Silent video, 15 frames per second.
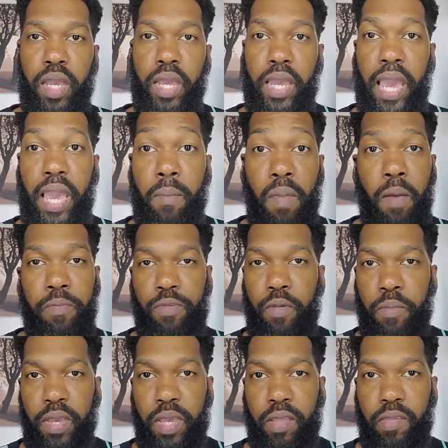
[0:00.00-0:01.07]
came up to
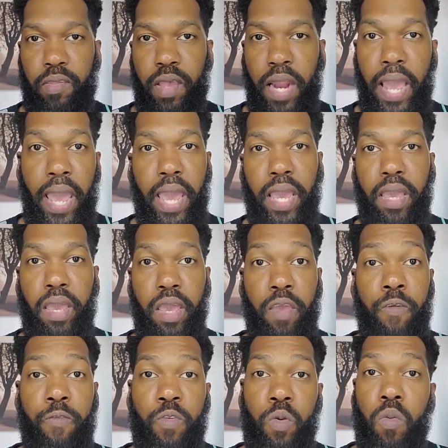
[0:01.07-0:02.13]
me and said, "Hey,
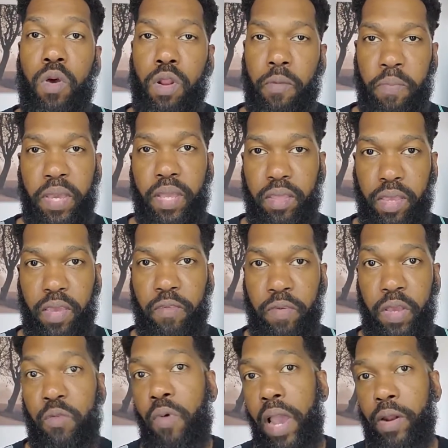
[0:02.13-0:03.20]
if you want to be a TV
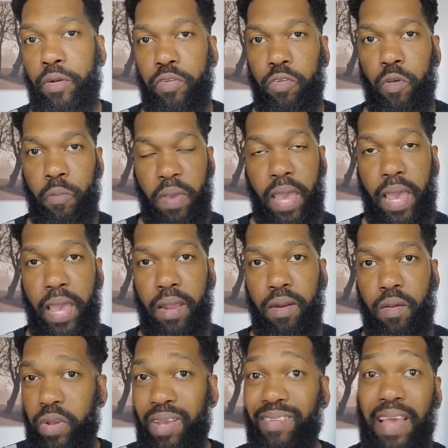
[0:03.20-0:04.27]
writer so bad,"
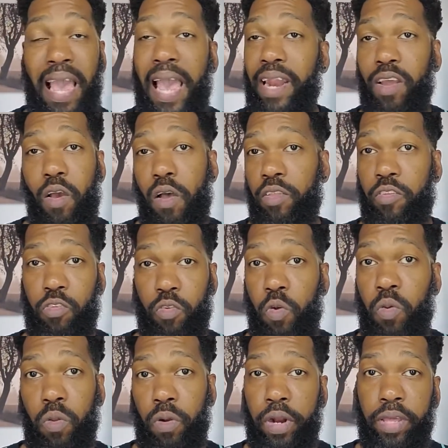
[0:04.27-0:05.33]
because I hadn't gone to
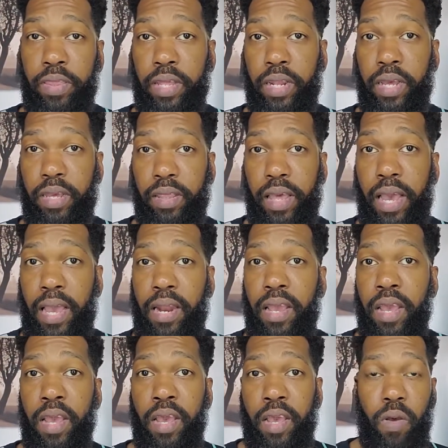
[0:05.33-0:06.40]
school or anything like that,
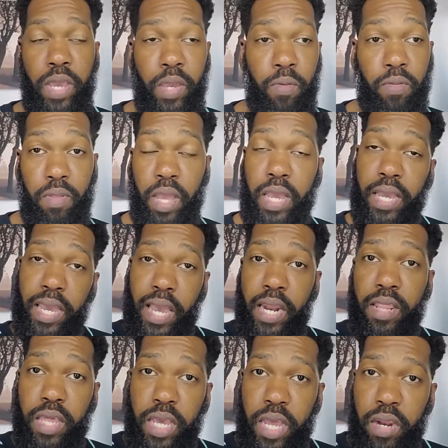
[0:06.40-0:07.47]
he was like, "Get in
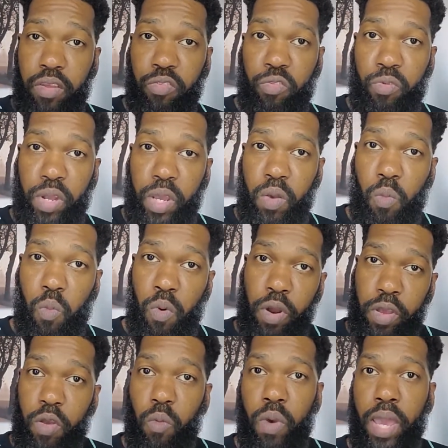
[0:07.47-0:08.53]
the industry, work
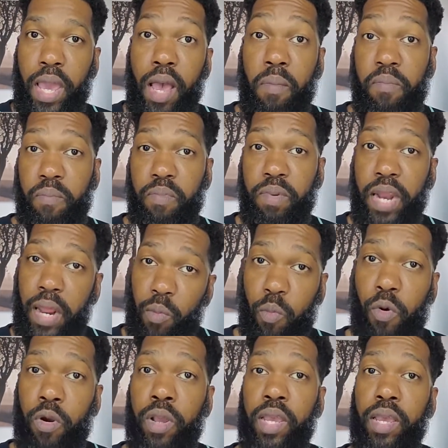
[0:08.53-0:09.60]
your way up,
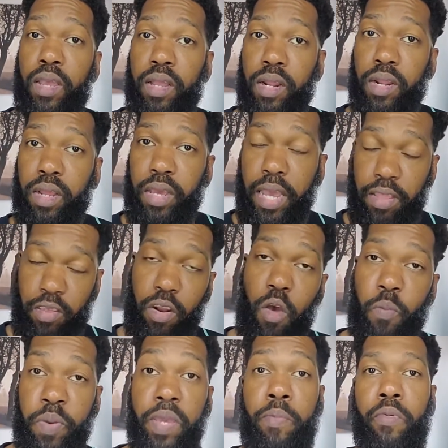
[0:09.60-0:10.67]
network, get to know
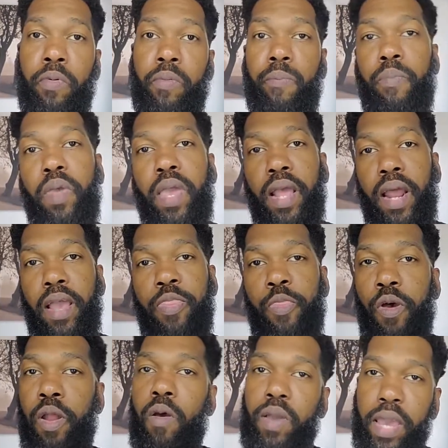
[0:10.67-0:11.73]
people." And I
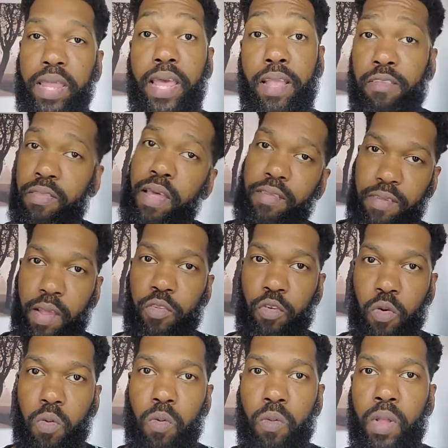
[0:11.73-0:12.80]
thought, okay, that sounds
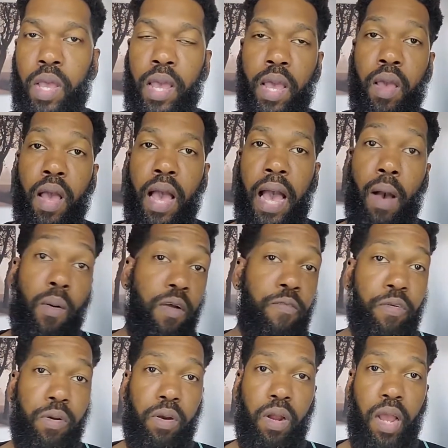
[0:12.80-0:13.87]
cool.
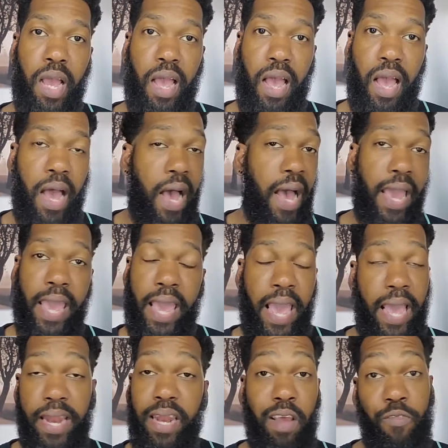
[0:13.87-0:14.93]
However, I
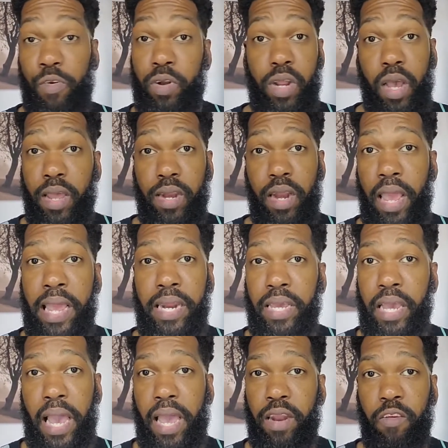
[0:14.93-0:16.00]
had never done any
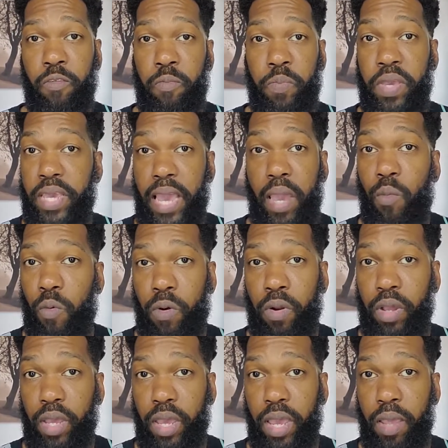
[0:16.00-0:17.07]
kind of PA
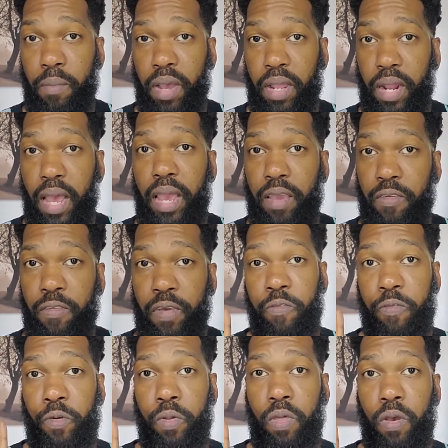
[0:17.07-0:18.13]
work in my life.
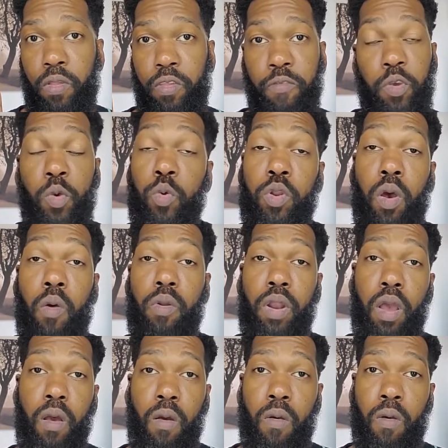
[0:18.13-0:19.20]
For those of you who don't
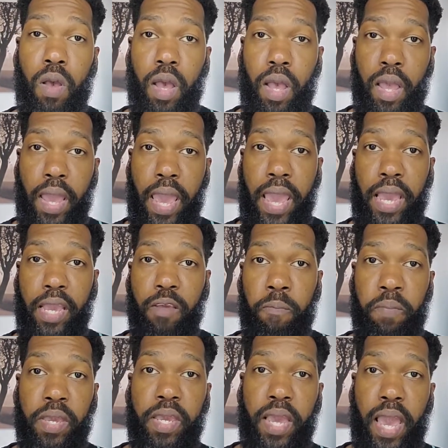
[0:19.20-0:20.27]
know, a
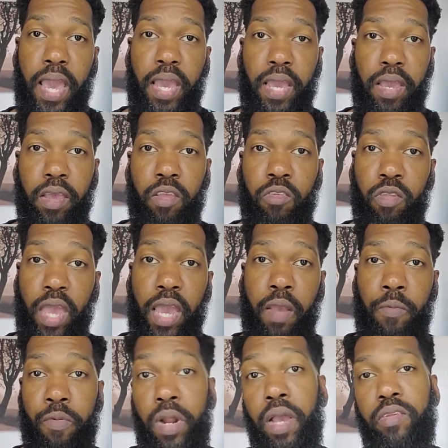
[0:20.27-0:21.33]
PA is a
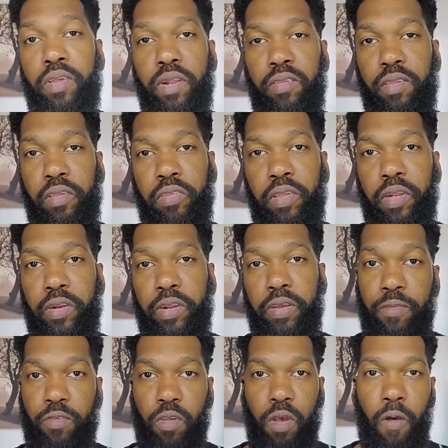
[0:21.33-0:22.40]
production assistant.
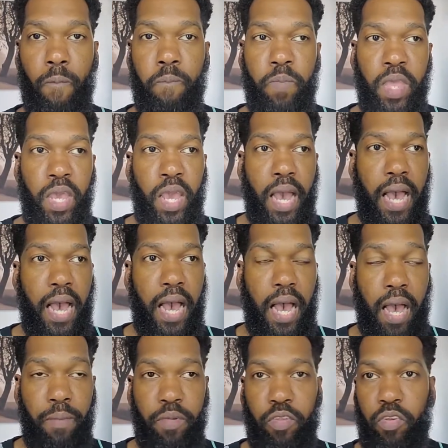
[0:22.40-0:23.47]
So
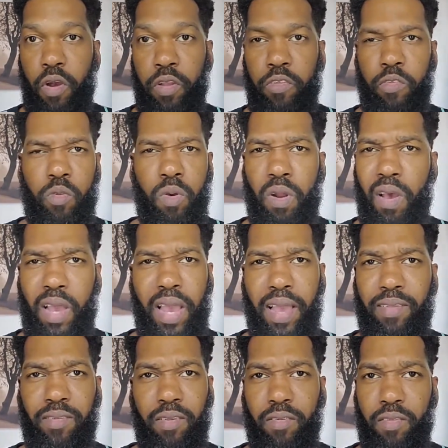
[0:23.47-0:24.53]
I'm in charge of doing all
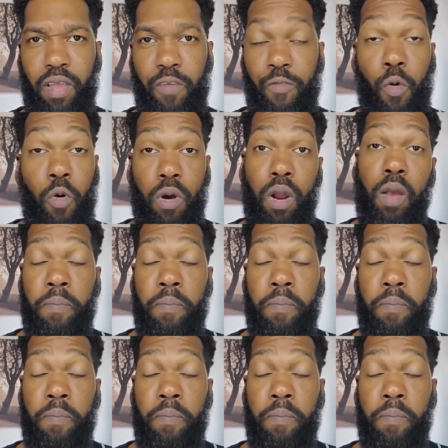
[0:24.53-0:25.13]
kinds of stuff, or a